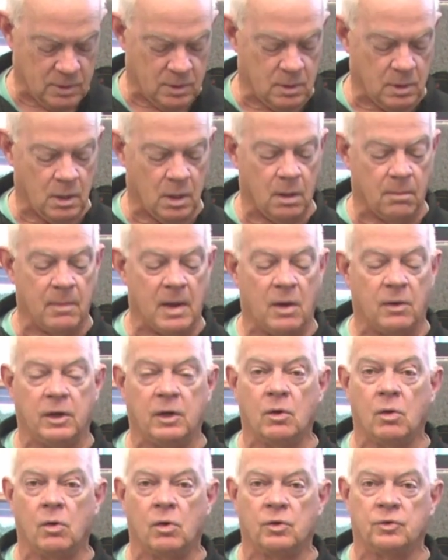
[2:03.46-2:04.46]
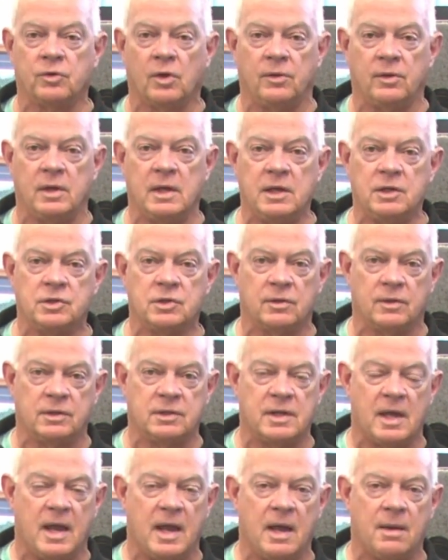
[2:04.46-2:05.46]
mounting holes on each of the
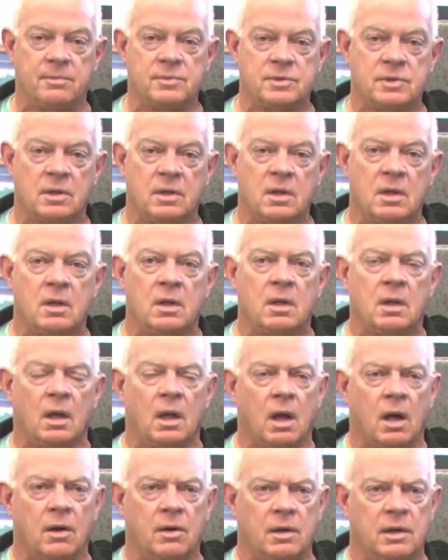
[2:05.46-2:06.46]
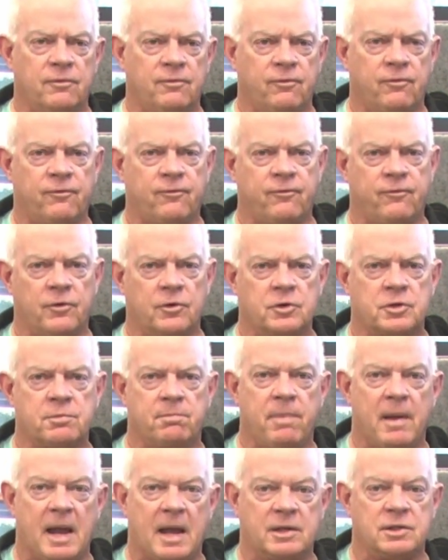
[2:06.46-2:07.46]
tabs. Our
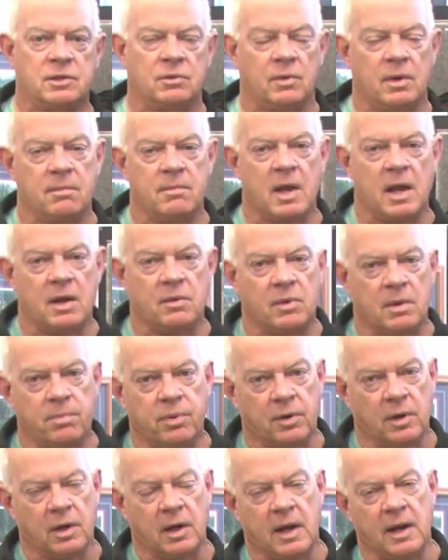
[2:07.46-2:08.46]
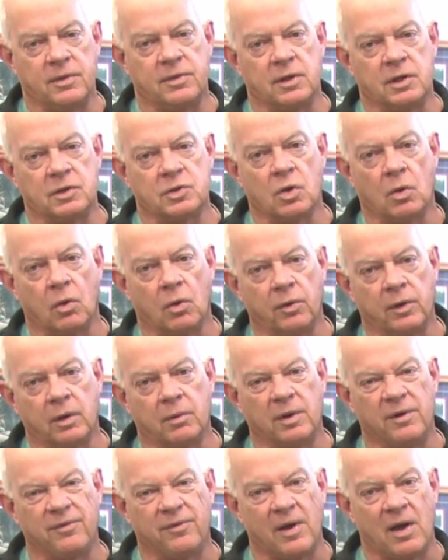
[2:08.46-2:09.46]
first batch that we made, we put an 1/8 inch hole
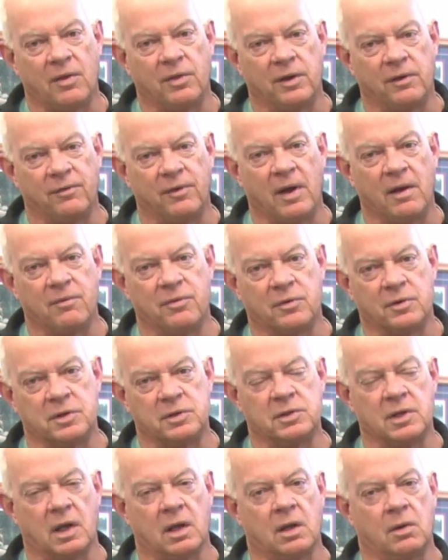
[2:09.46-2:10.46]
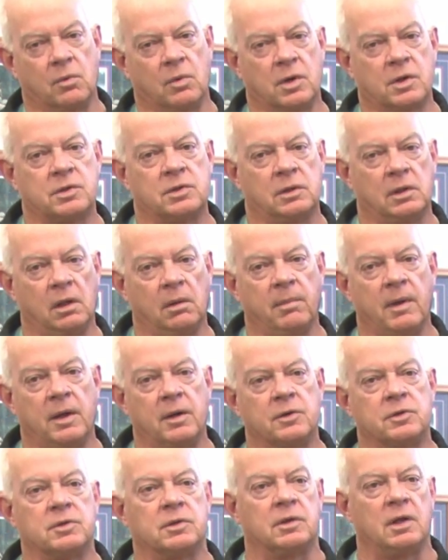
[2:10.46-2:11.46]
there. We found that 5/32 works a little
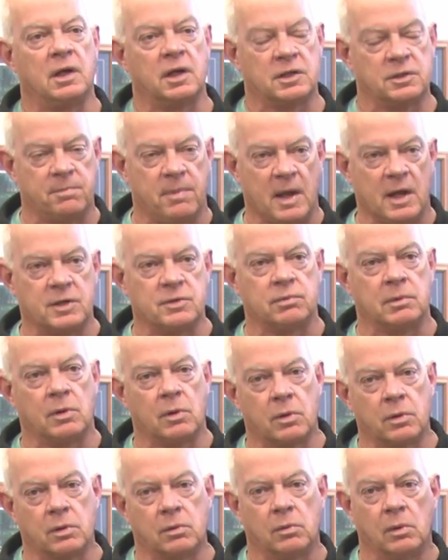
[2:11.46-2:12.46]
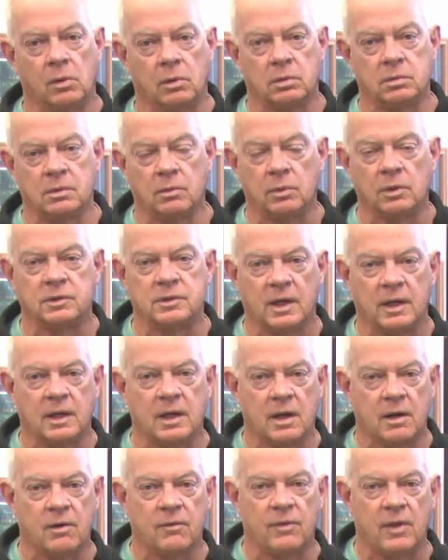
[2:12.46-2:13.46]
better, so the next batch we order will
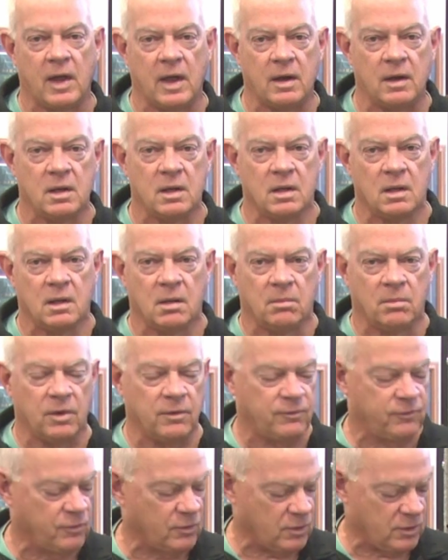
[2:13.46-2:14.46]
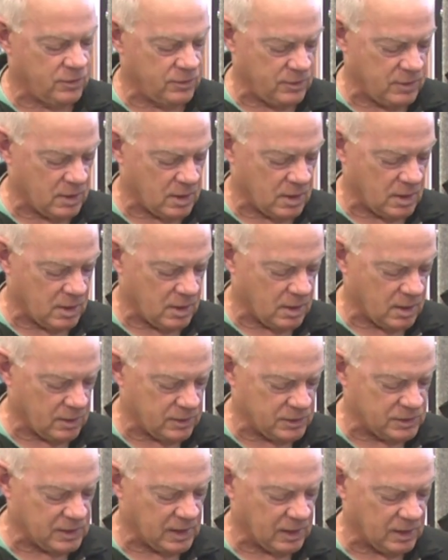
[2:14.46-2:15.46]
take care of that. But for
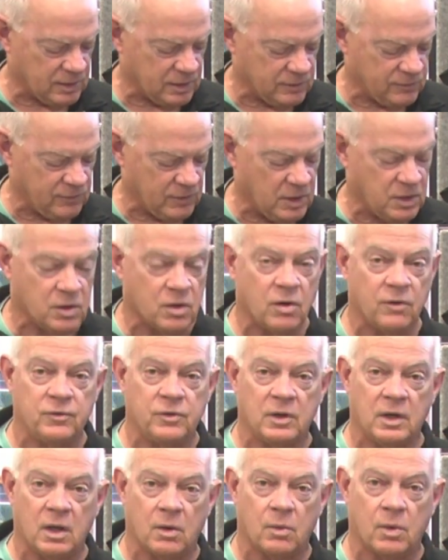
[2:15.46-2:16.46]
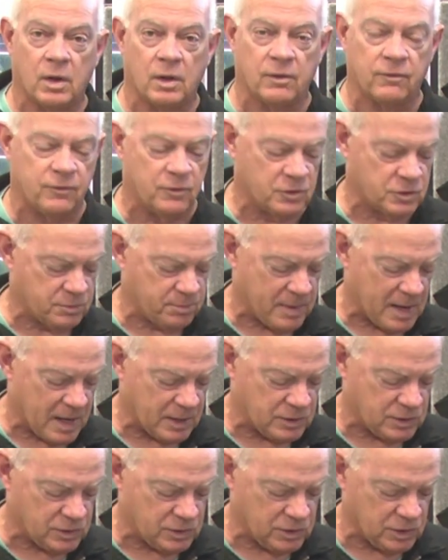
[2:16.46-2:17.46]
the sake of this video, if you get one of the first
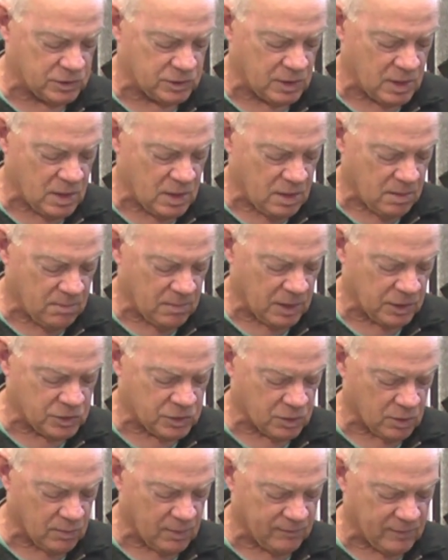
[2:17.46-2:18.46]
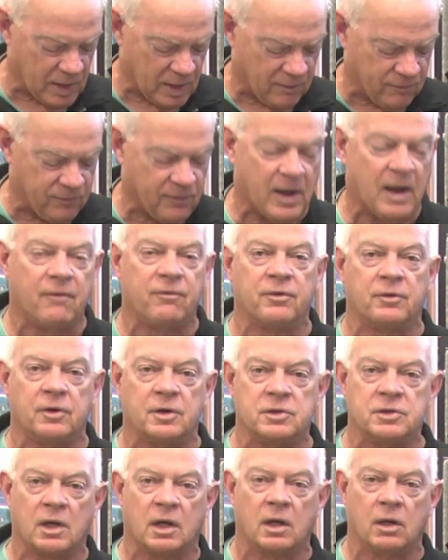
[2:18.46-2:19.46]
batches, just make sure we've got a
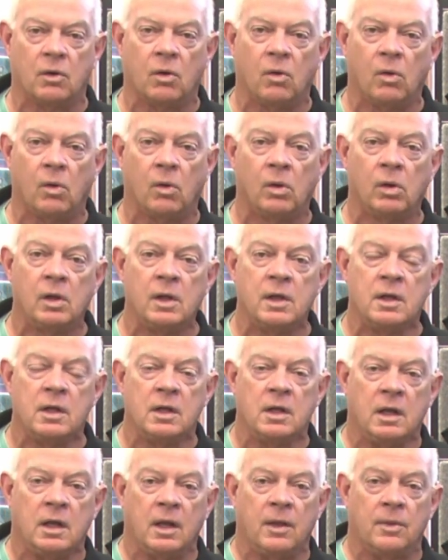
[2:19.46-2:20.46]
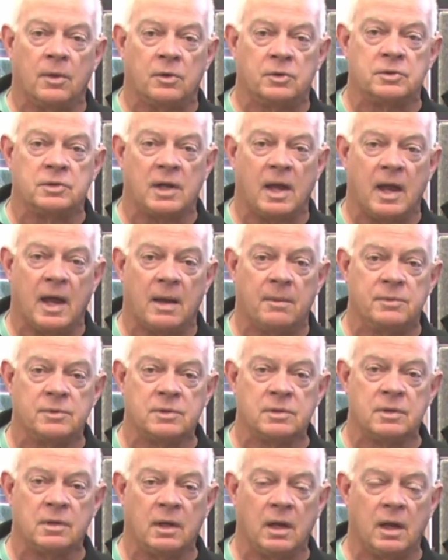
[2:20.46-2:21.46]
5/32 hole in those
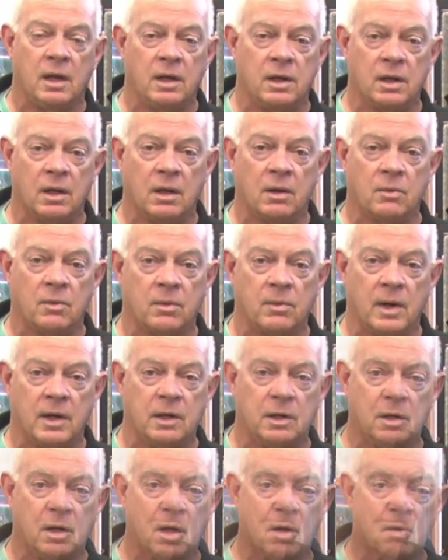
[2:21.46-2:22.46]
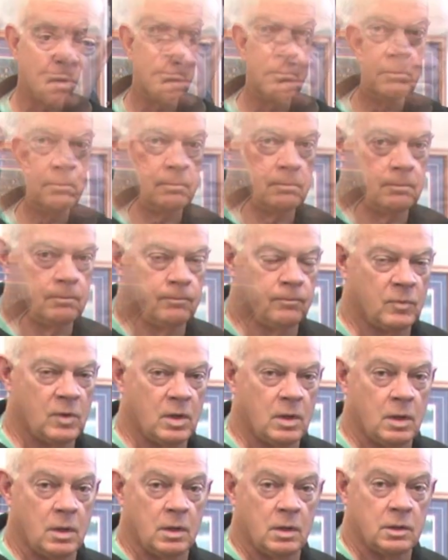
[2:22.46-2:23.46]
tabs, and we're ready to go.
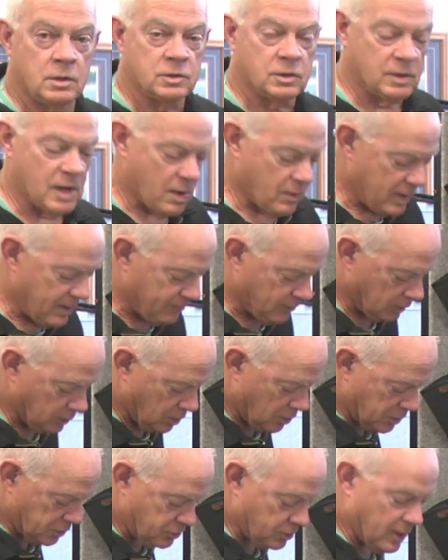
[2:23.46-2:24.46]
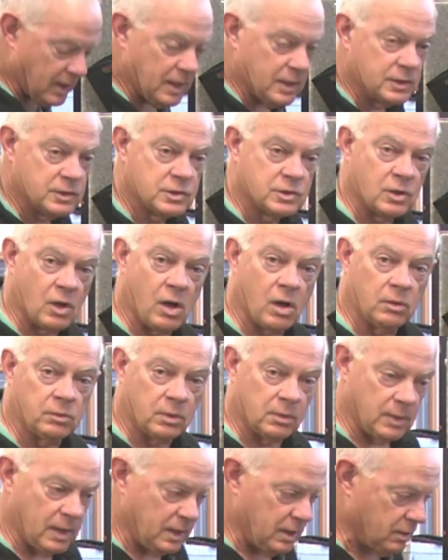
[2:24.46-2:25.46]
So now we have the lower tray installed,
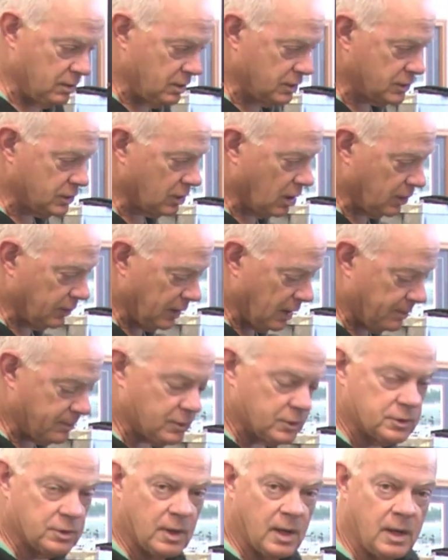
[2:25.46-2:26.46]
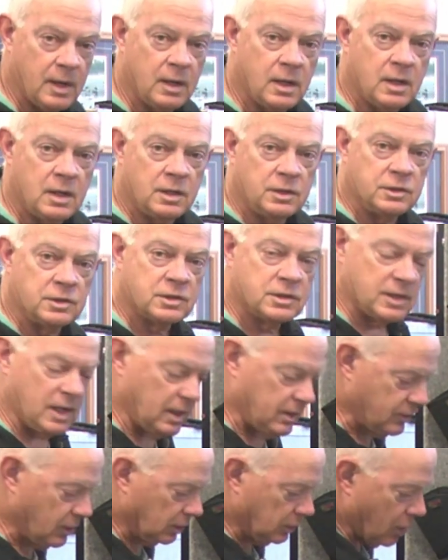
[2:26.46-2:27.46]
we're ready to install the upper tray. Just
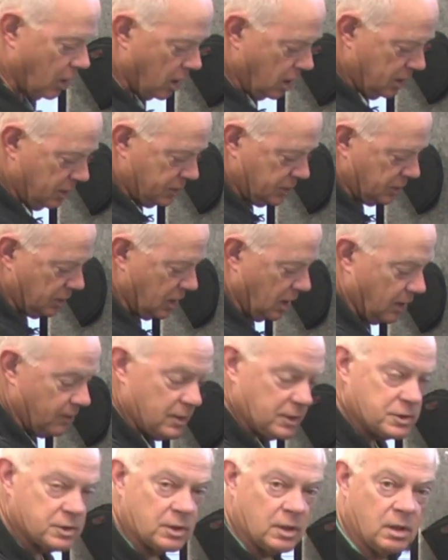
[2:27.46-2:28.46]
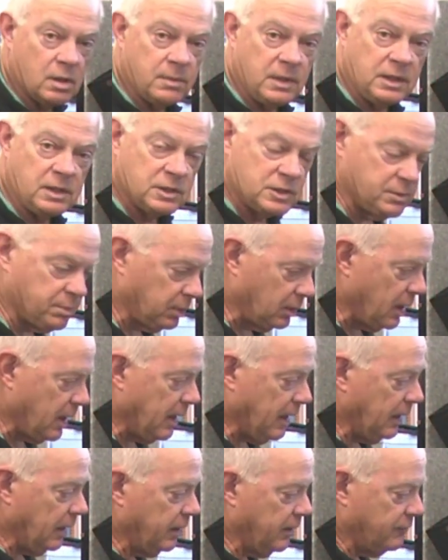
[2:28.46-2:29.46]
take the longest gun that you're going to be
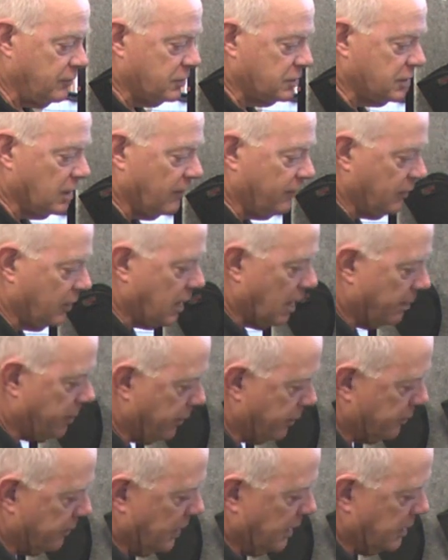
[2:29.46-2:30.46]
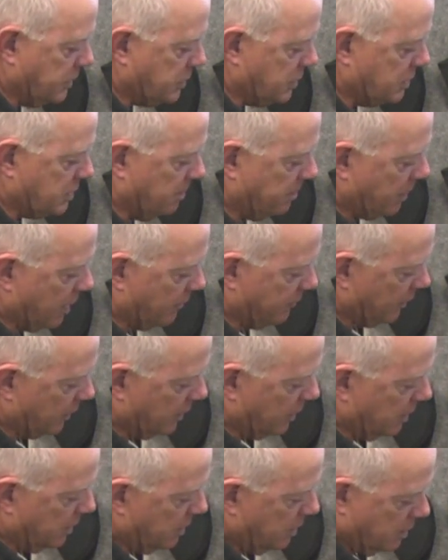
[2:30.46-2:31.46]
displaying, give yourself a couple 3 inches above
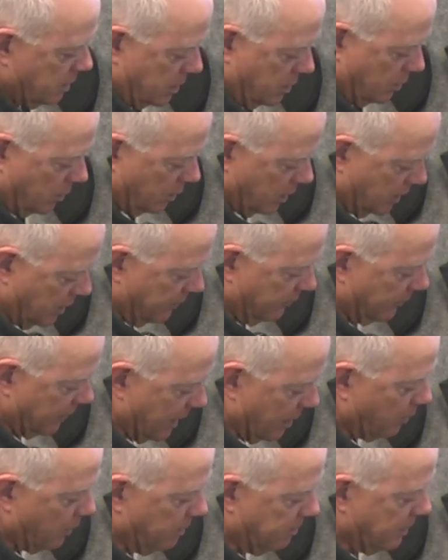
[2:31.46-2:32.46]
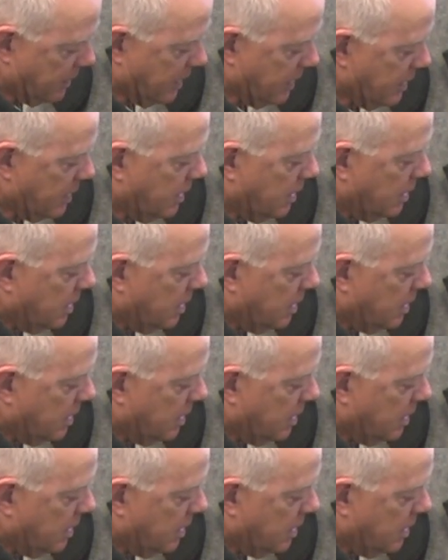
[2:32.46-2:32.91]
it, wherever that would be.